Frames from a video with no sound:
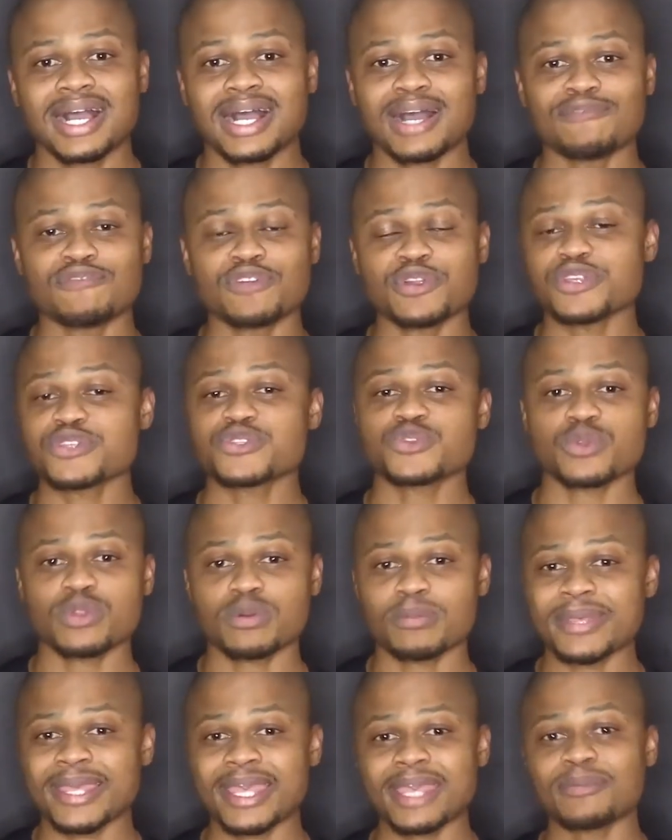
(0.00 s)
Uh, very soon
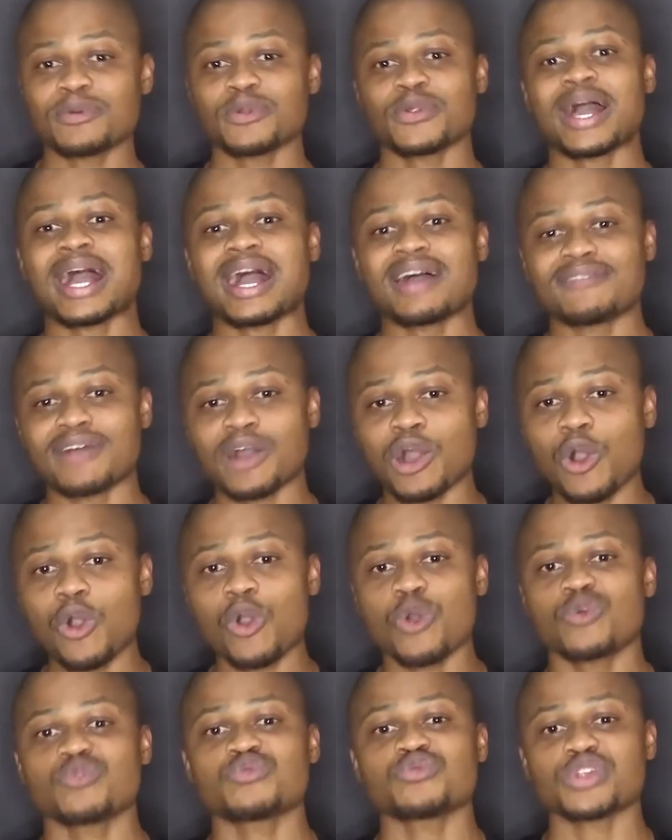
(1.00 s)
we'll be able to have our
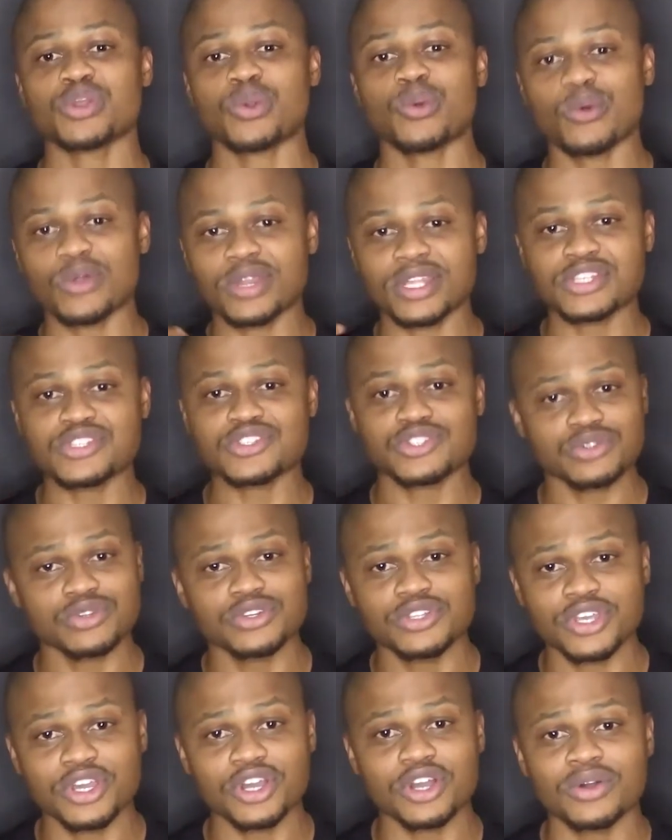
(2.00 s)
own recording
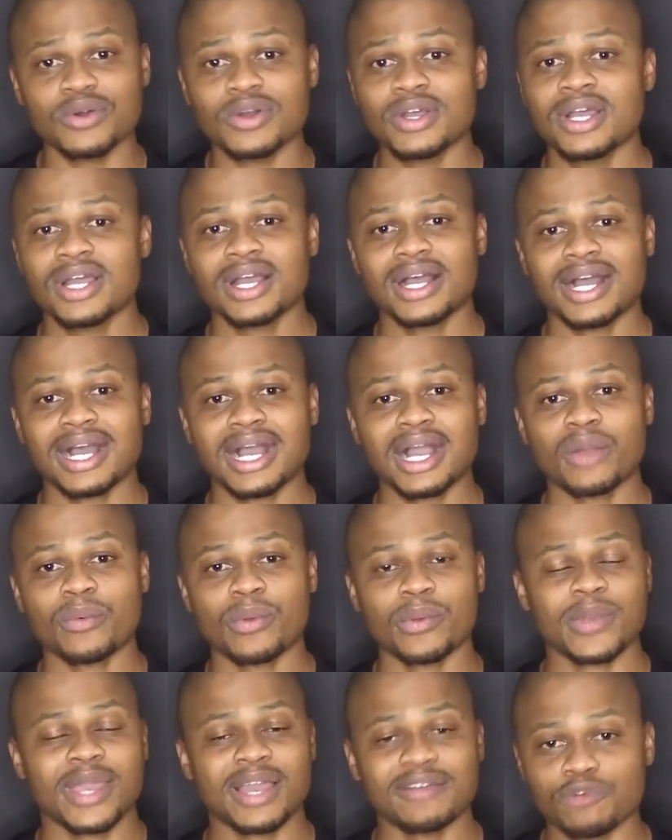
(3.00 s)
studio uh,
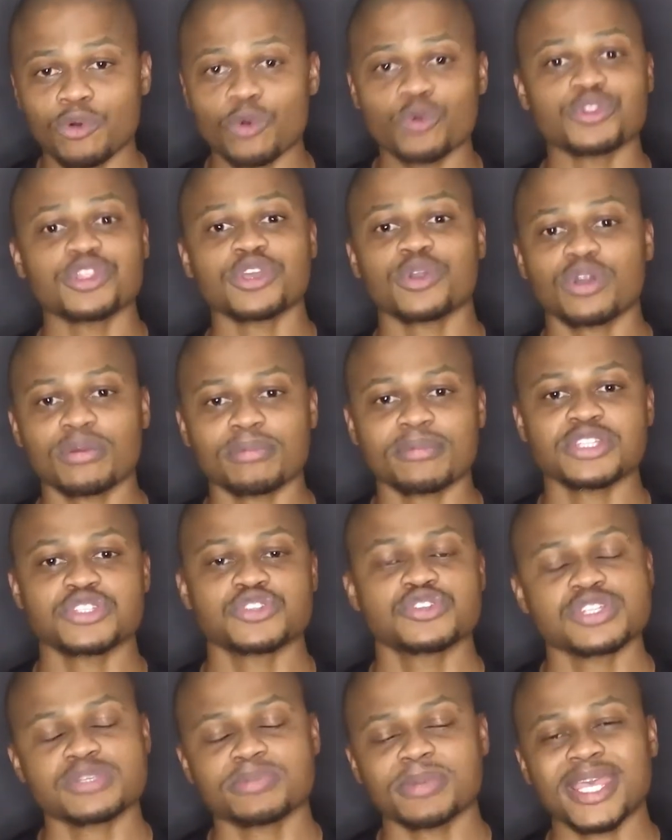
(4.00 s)
where we have all the equipment
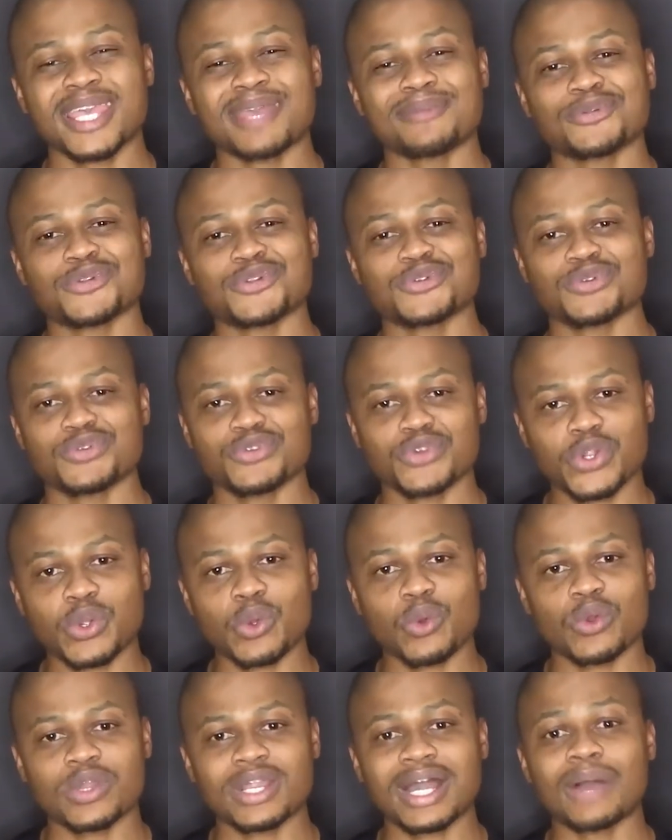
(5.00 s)
to just be able to
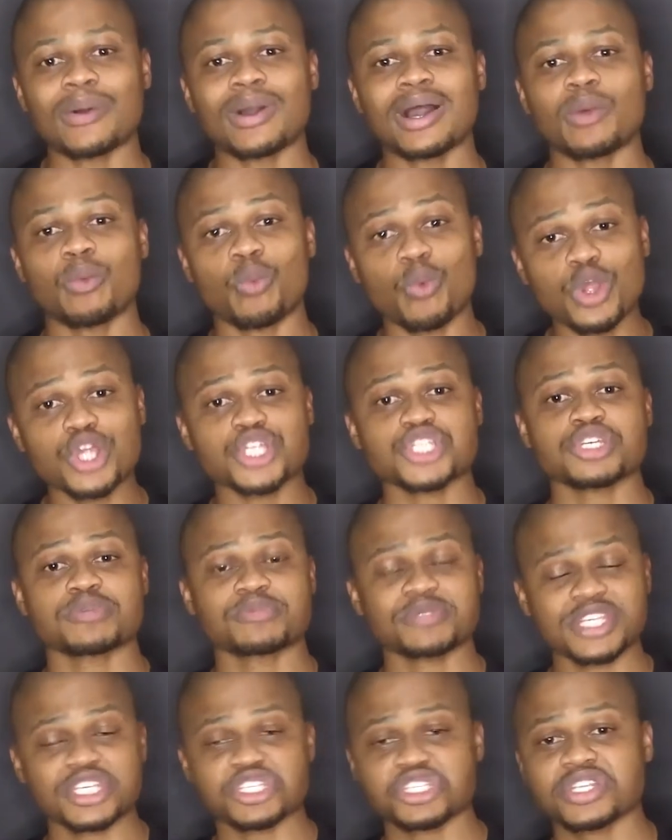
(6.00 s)
record our
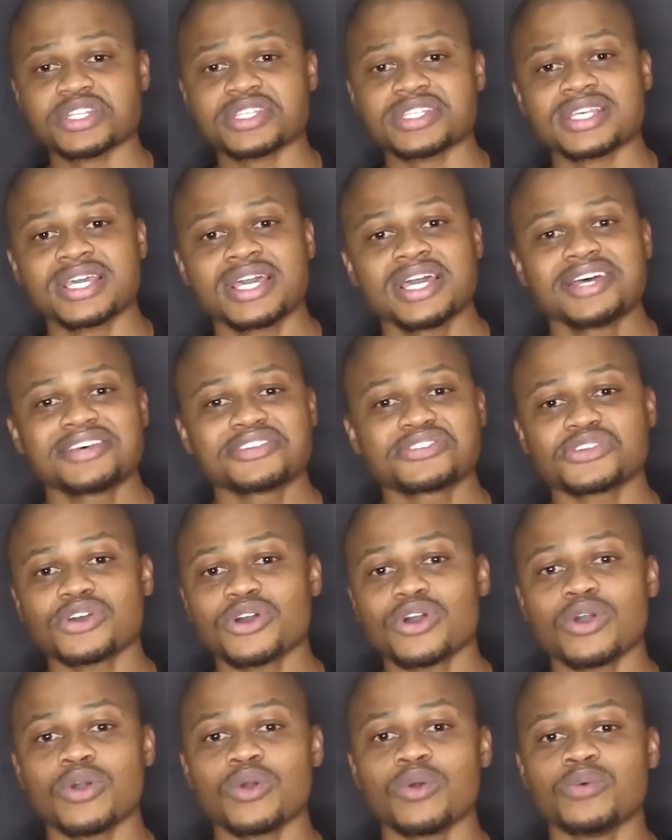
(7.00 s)
worship sessions. So
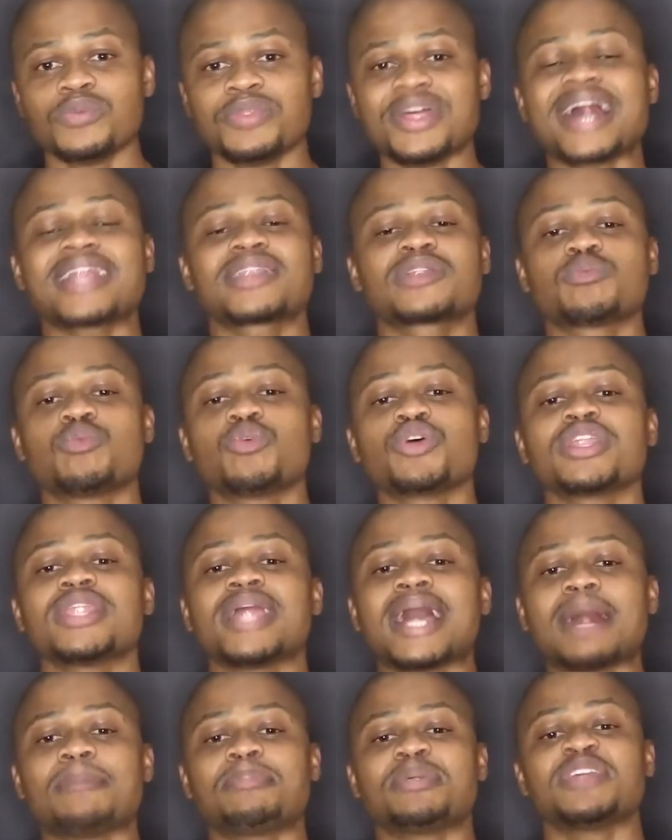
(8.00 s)
that wouldn't
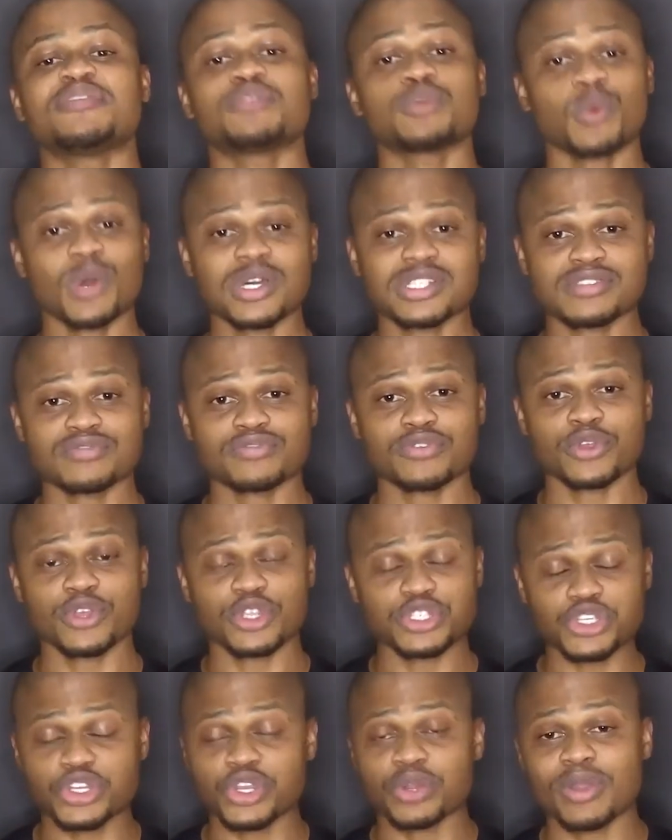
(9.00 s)
happen if it wasn't for
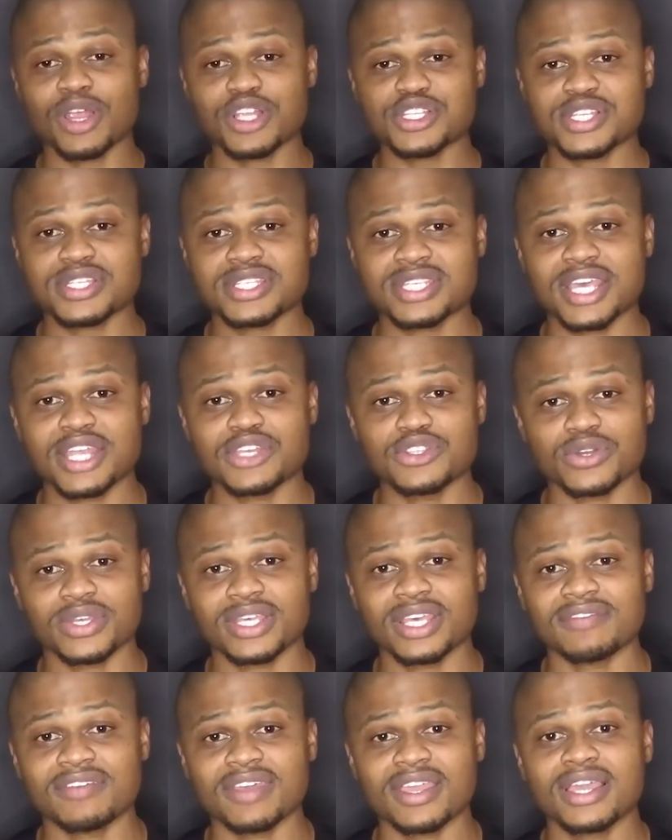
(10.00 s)
your generosity and your
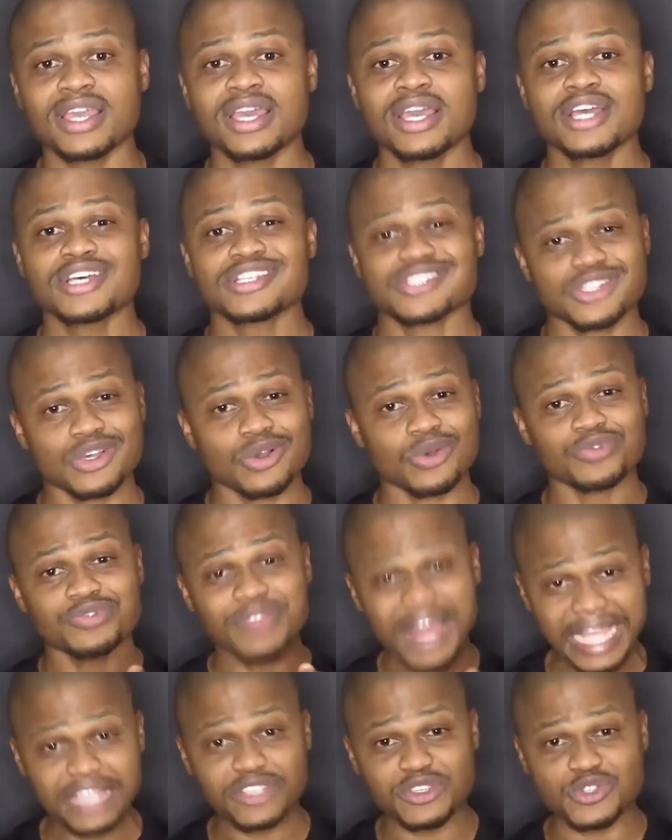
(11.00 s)
giving. So
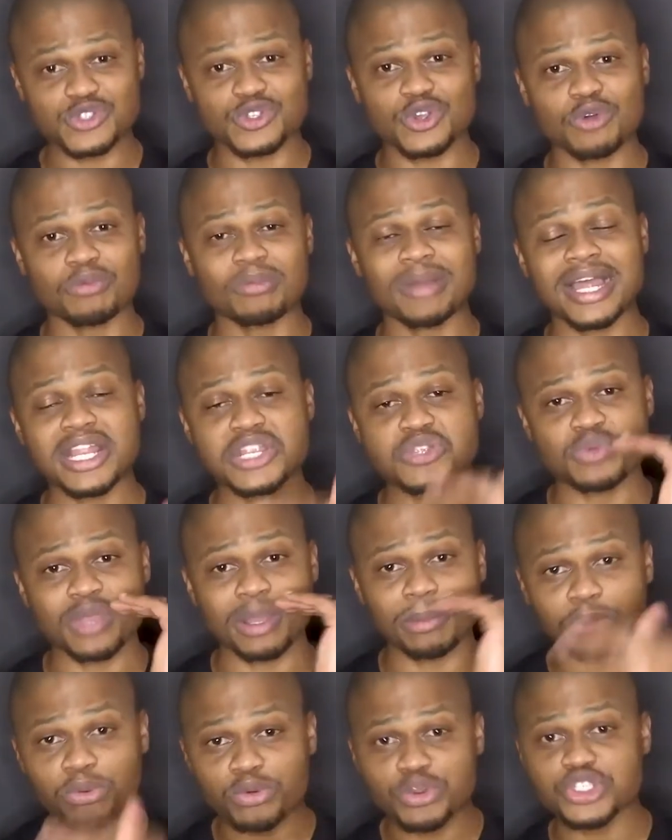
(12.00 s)
thank you so much. We
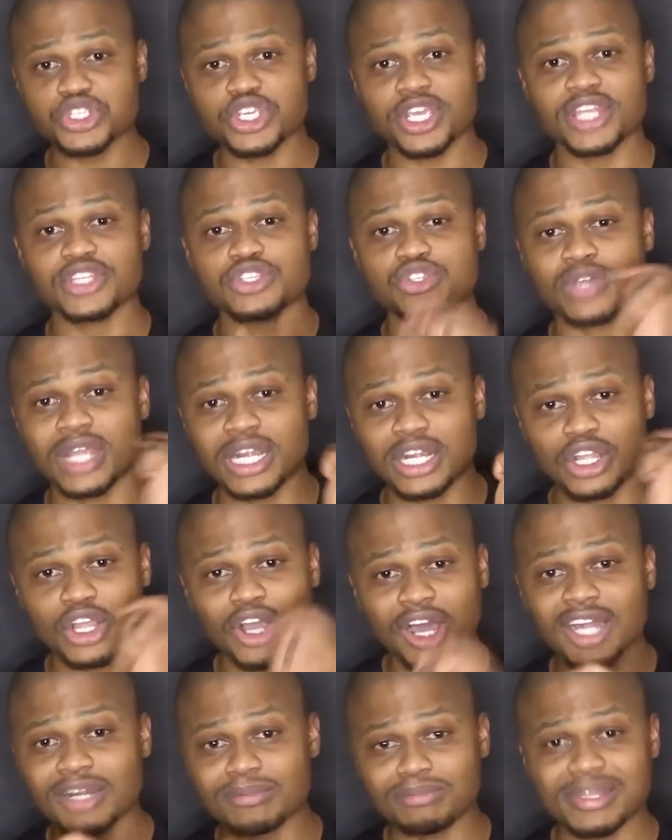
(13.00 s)
appreciate you, and
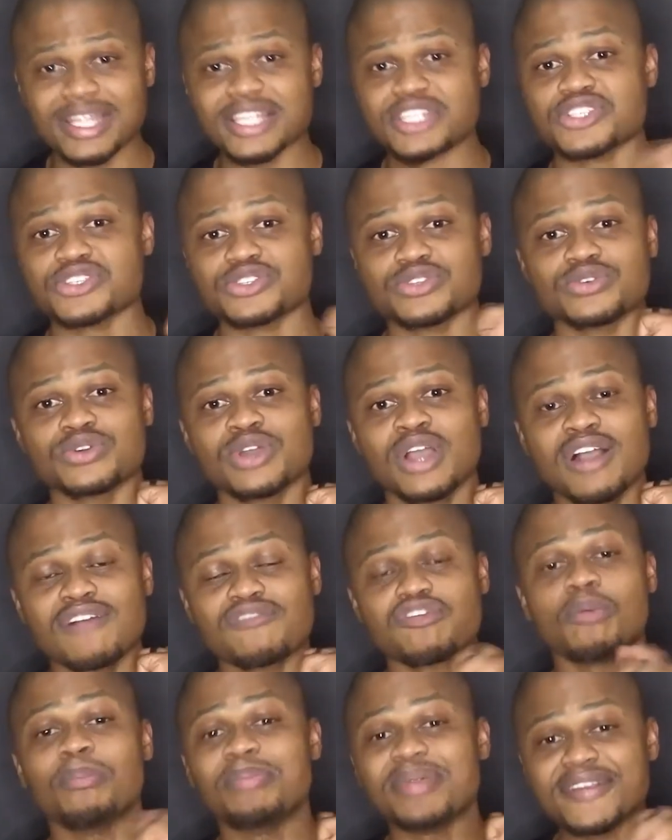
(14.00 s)
God bless you
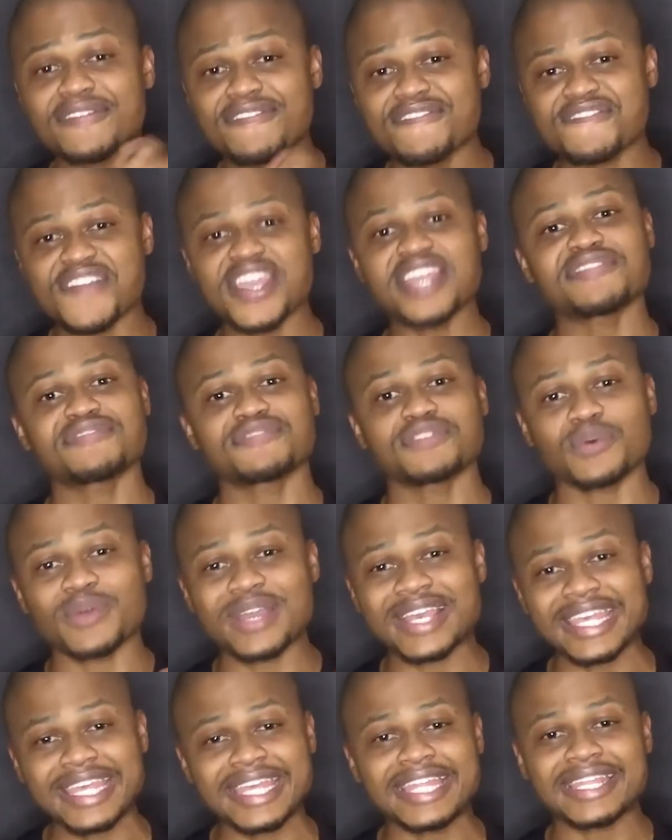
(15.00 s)
for being
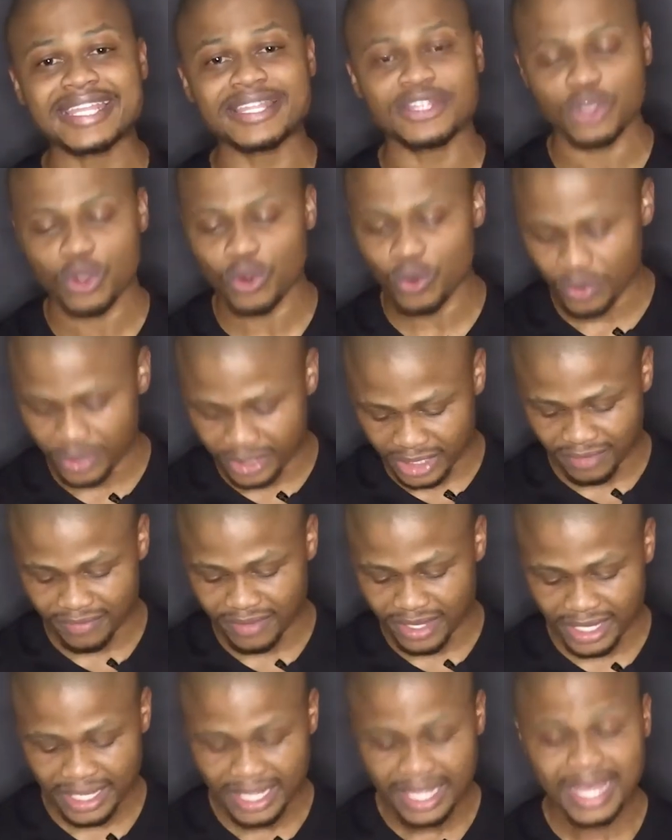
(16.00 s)
faithful in your
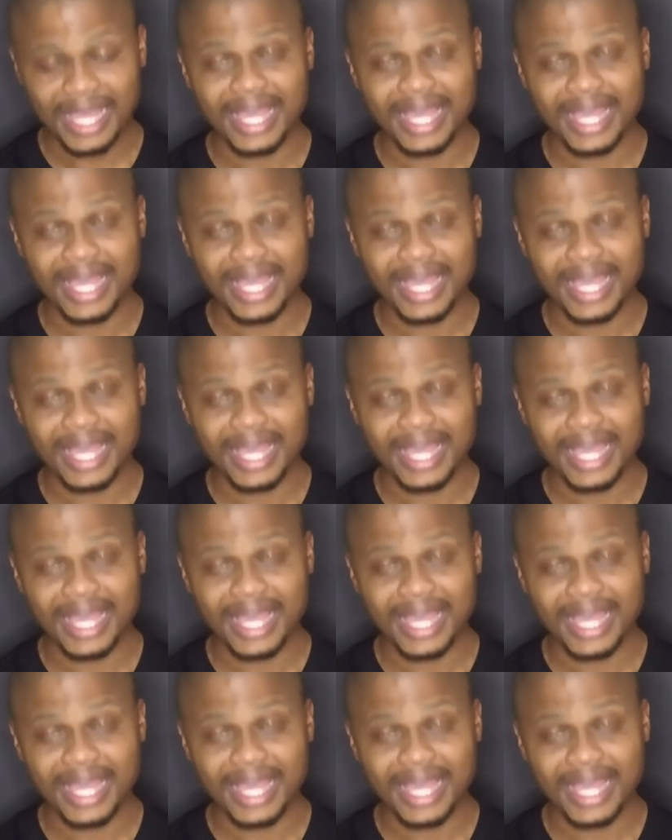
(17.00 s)
giving.